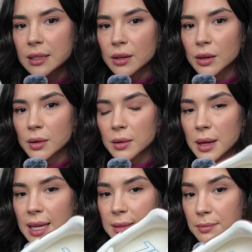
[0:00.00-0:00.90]
They're
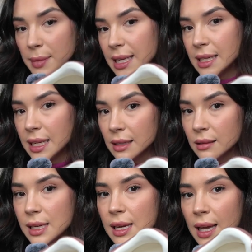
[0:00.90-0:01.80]
made in
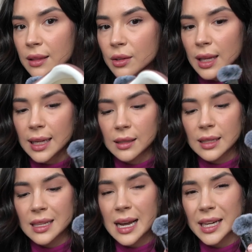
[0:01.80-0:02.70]
Italy, and they're like
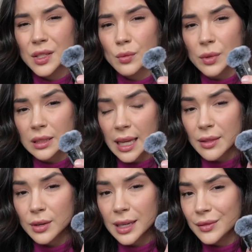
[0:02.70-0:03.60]
nice real
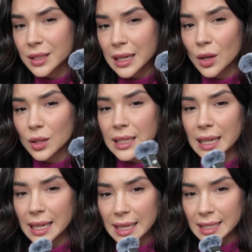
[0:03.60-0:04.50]
leather, even like on the
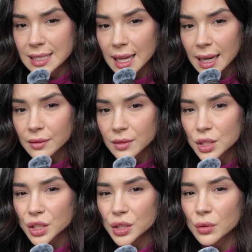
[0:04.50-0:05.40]
inside of the
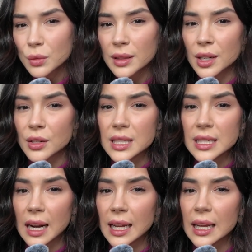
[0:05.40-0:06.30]
shoe. They're
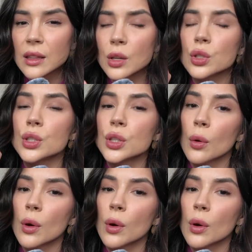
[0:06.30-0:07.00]
stunning. They're so